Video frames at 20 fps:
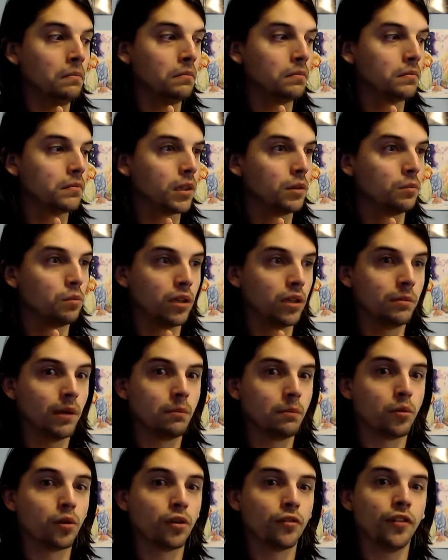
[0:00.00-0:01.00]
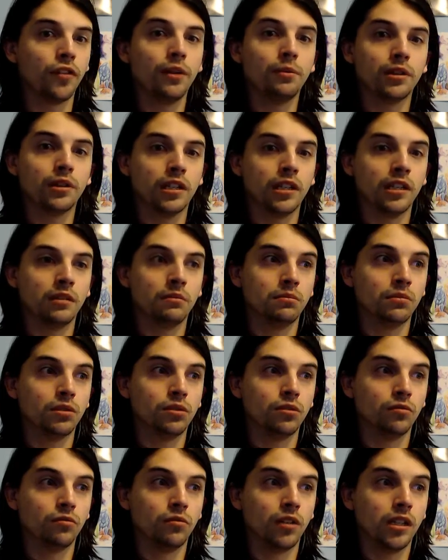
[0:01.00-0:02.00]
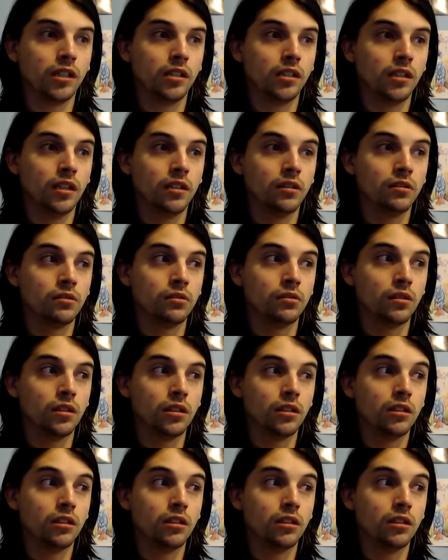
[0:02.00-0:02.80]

one of my more favorite games right now,